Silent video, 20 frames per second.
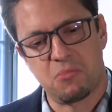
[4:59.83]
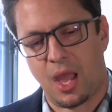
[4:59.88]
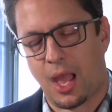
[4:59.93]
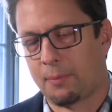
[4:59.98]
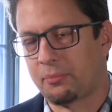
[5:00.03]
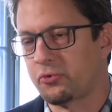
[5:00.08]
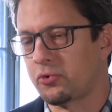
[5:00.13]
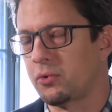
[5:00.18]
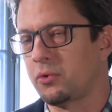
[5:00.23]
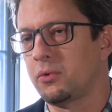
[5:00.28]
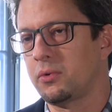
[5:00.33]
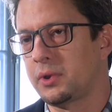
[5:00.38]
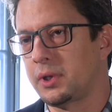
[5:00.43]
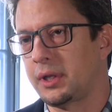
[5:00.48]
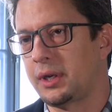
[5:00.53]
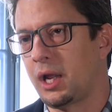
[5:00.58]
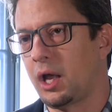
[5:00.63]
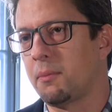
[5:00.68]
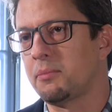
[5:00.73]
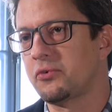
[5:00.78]

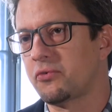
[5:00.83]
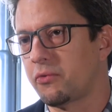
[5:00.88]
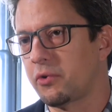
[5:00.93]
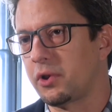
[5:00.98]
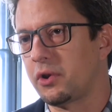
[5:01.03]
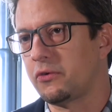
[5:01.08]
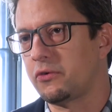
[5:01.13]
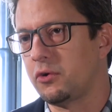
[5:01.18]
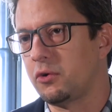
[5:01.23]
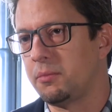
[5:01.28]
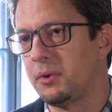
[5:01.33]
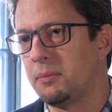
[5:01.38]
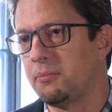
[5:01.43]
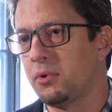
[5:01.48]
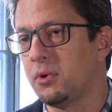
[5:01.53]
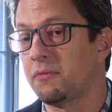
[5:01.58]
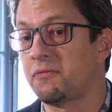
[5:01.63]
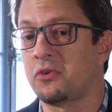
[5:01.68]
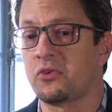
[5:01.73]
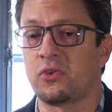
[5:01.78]
absolutely it helps for these new
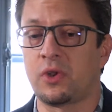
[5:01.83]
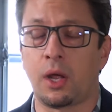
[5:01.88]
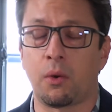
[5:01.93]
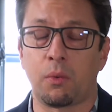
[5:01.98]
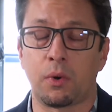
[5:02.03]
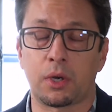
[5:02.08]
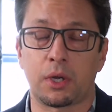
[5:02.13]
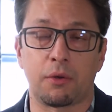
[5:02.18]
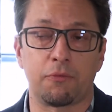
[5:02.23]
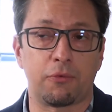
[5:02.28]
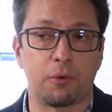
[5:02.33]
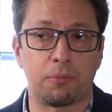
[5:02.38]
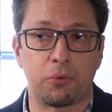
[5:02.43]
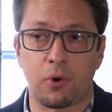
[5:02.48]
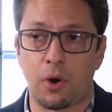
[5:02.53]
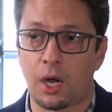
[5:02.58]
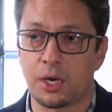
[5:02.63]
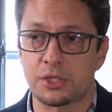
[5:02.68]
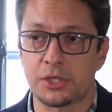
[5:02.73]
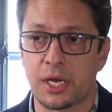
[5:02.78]
people. If it's networking for
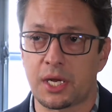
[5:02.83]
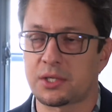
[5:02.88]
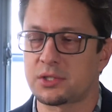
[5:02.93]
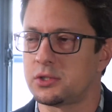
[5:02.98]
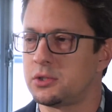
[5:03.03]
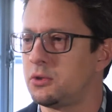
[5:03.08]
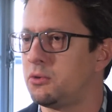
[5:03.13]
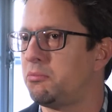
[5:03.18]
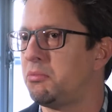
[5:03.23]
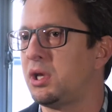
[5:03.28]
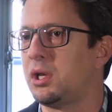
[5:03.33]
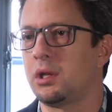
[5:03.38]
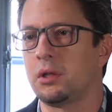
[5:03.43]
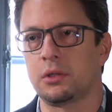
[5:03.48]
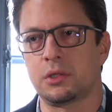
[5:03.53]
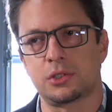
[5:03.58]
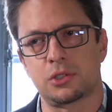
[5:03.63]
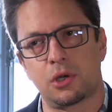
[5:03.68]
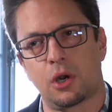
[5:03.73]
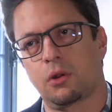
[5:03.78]
projects, you
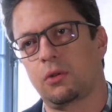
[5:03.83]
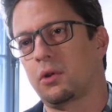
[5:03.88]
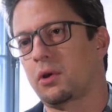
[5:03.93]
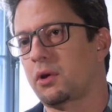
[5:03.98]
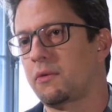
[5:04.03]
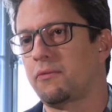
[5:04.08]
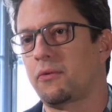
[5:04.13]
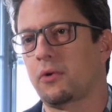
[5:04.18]
immediately start looking